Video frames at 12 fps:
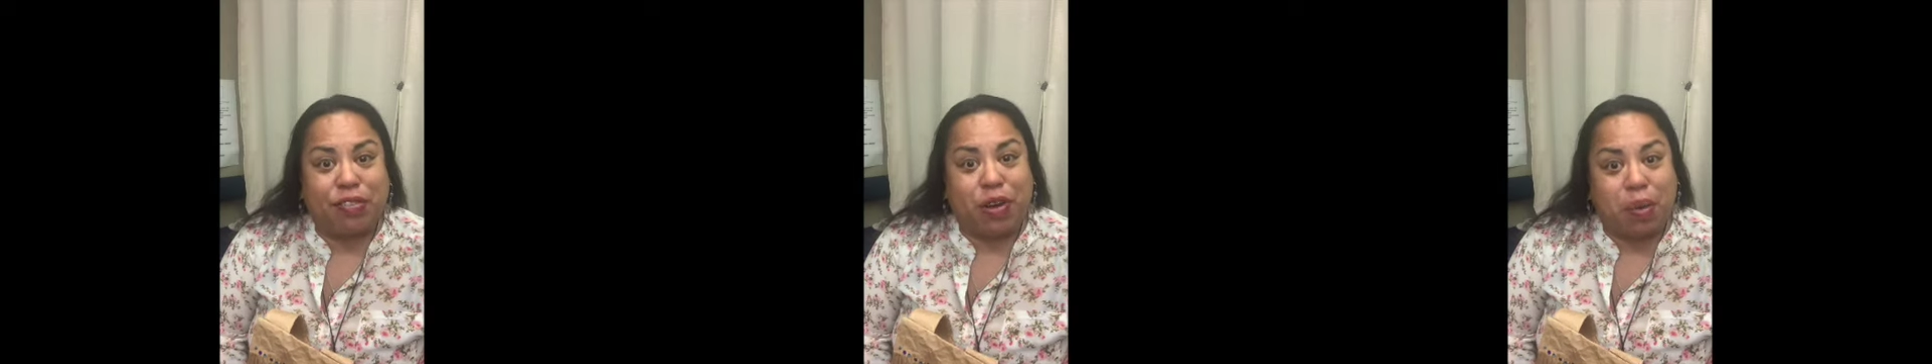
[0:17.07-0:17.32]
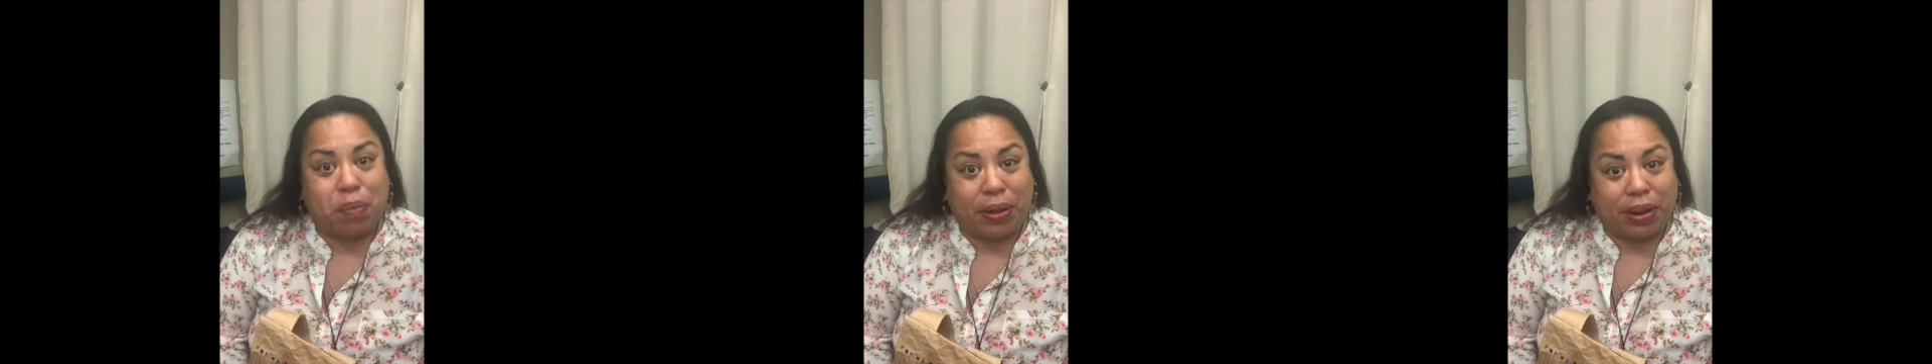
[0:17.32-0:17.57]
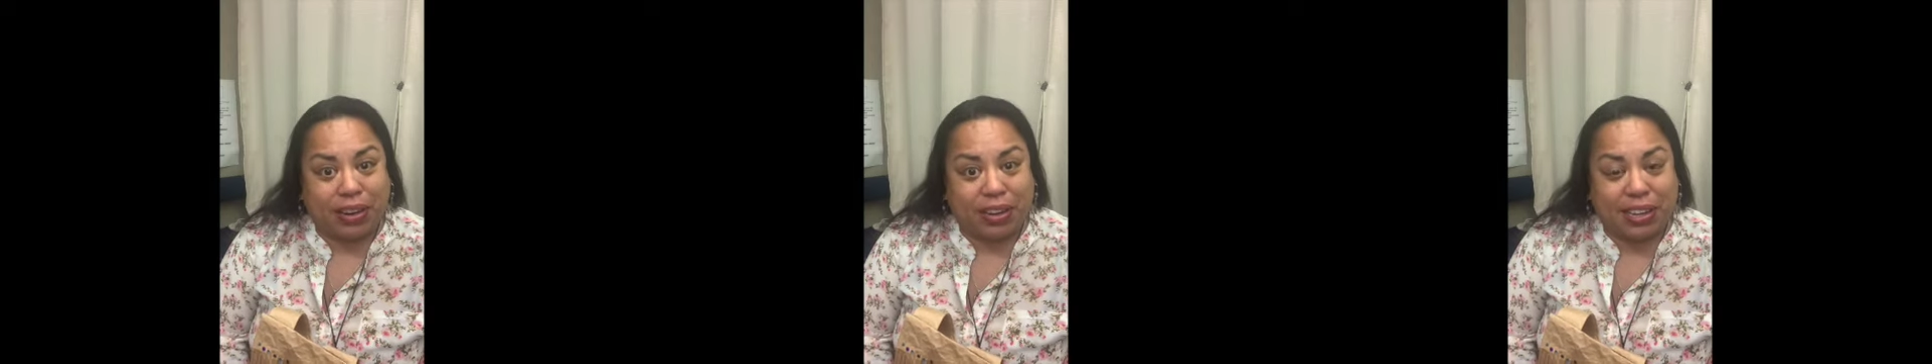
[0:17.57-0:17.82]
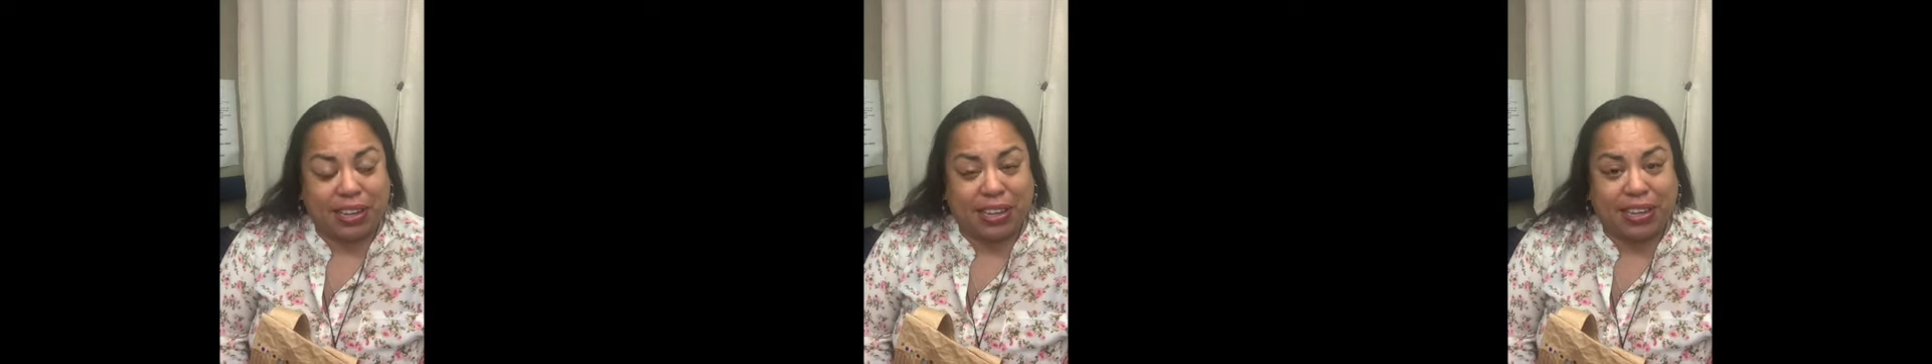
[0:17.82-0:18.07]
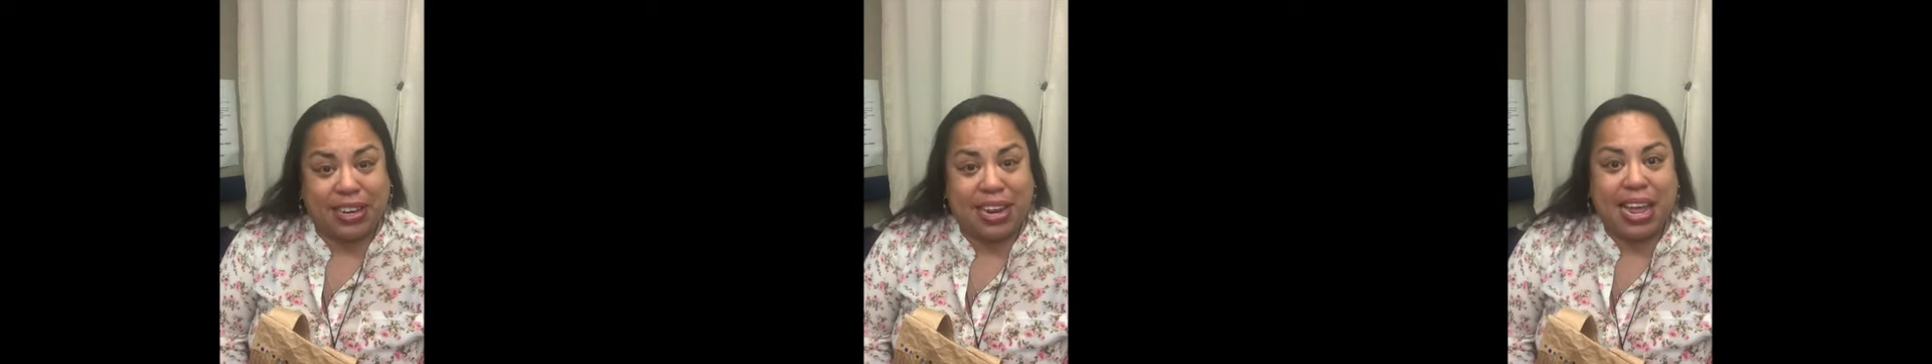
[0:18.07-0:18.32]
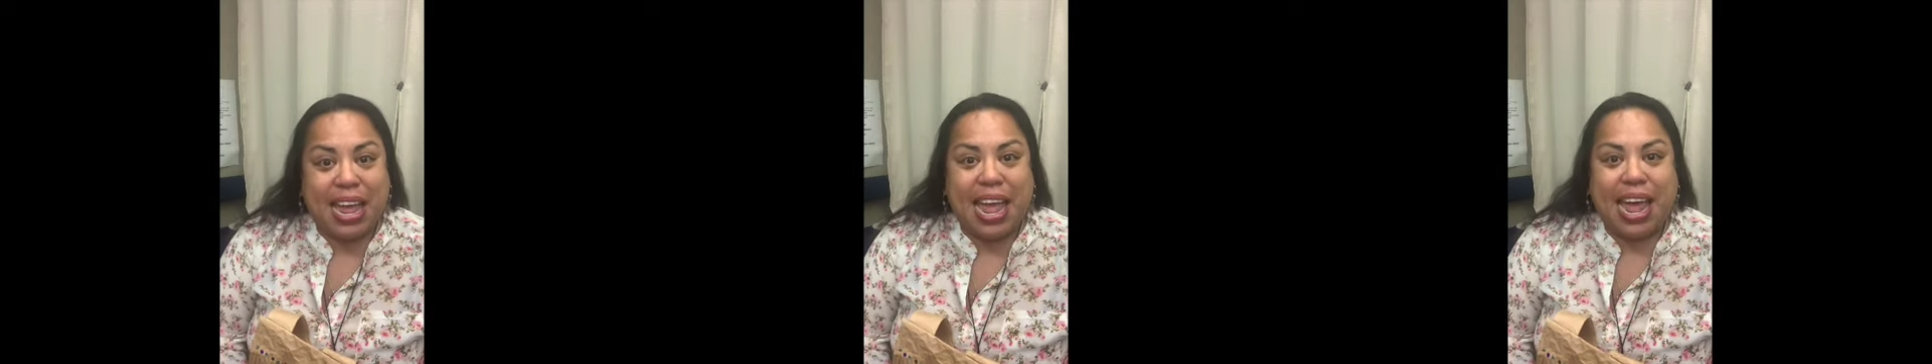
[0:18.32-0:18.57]
American
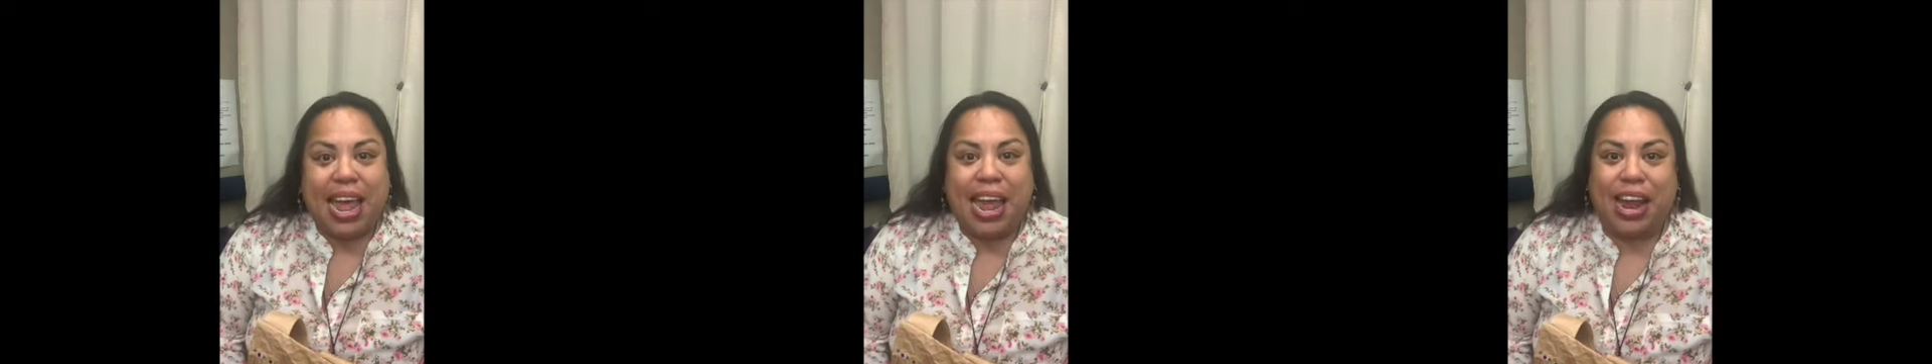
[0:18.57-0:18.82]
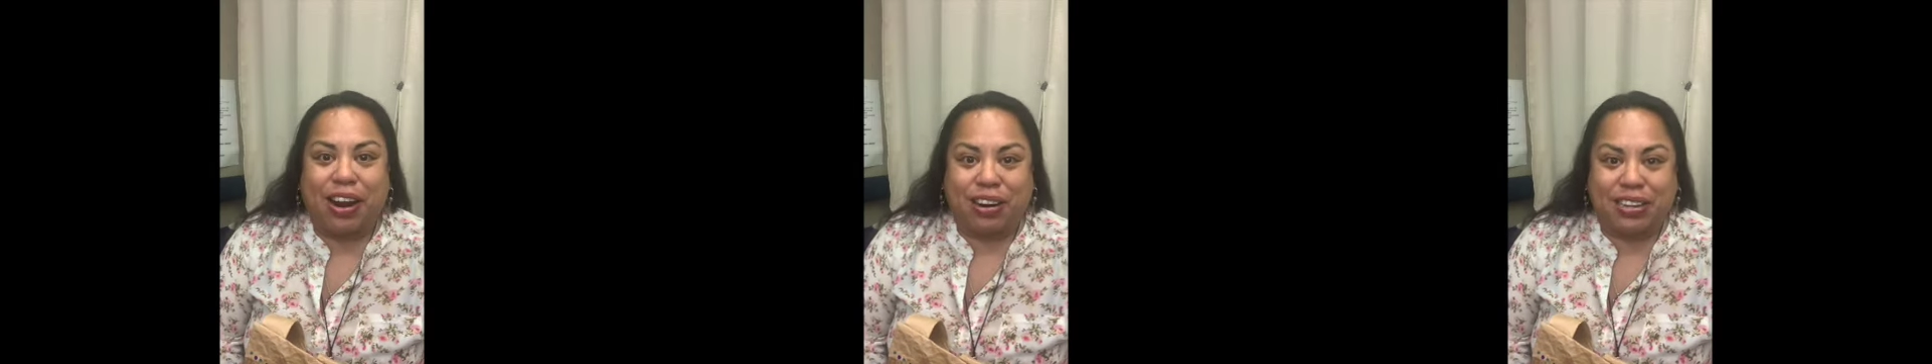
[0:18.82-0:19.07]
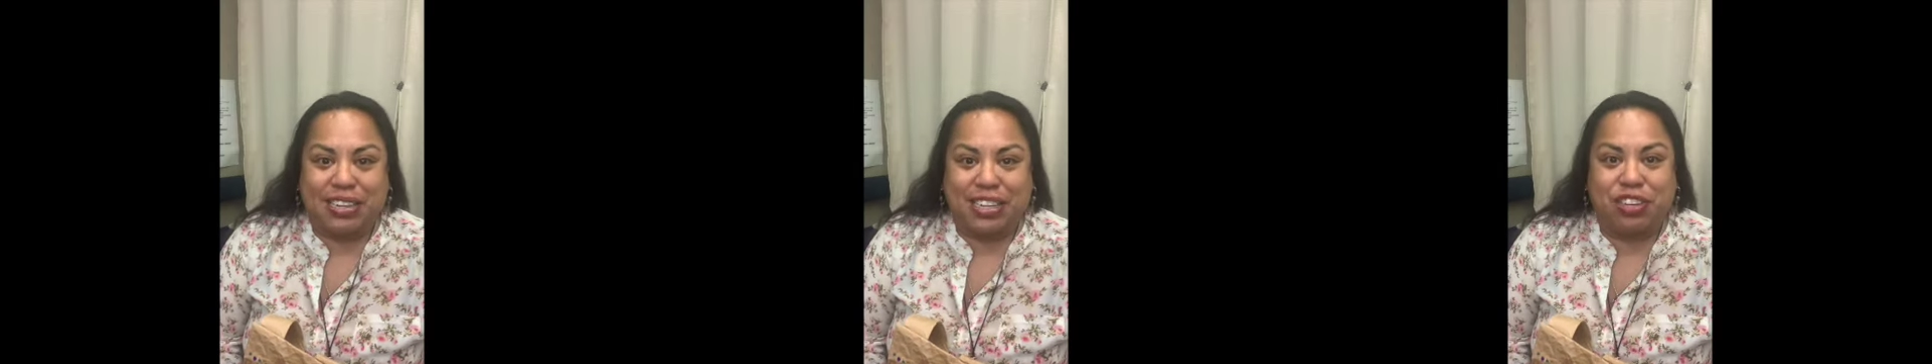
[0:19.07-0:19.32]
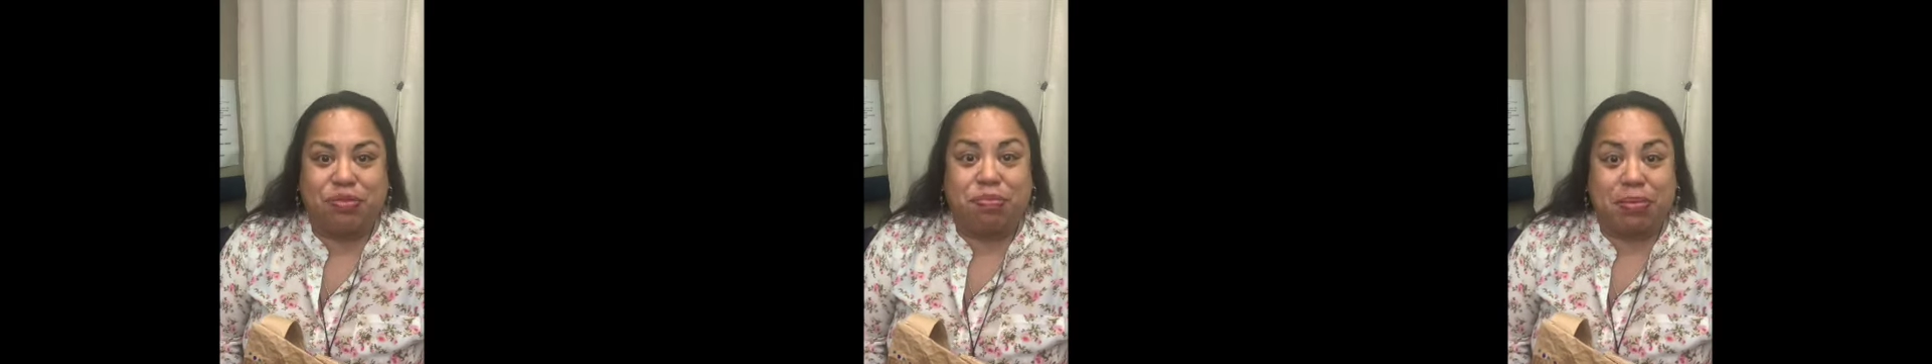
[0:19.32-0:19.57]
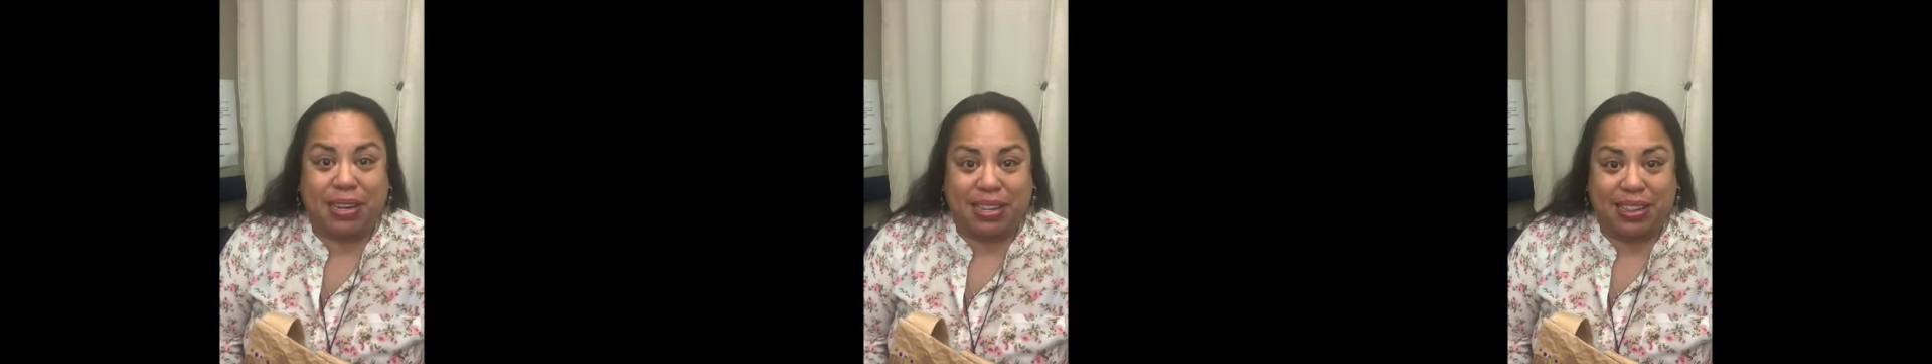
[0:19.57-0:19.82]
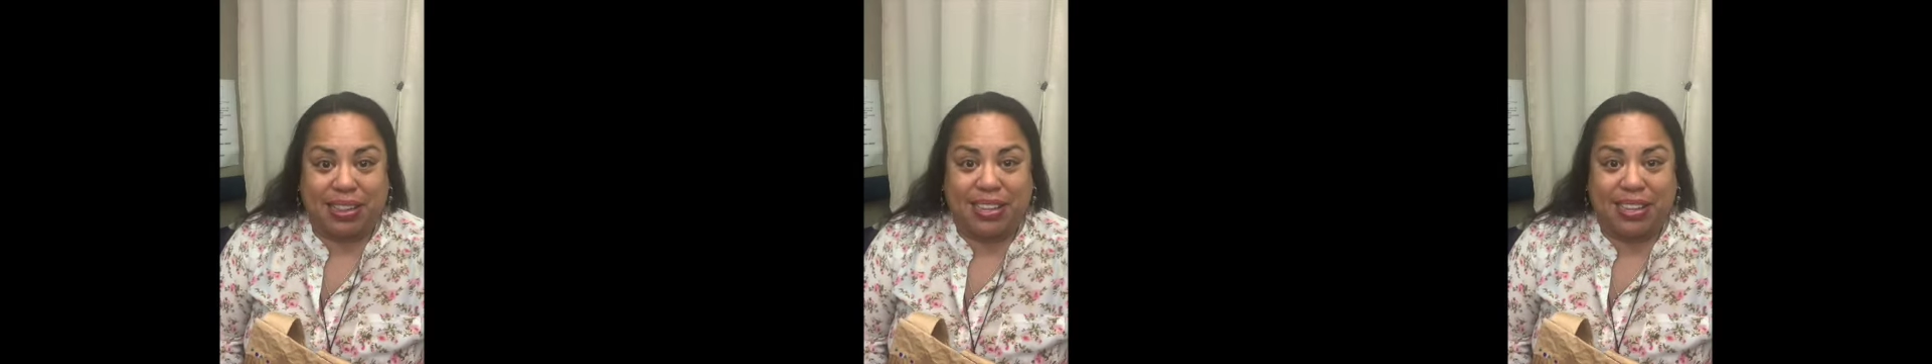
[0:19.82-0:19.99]
Heritage Month.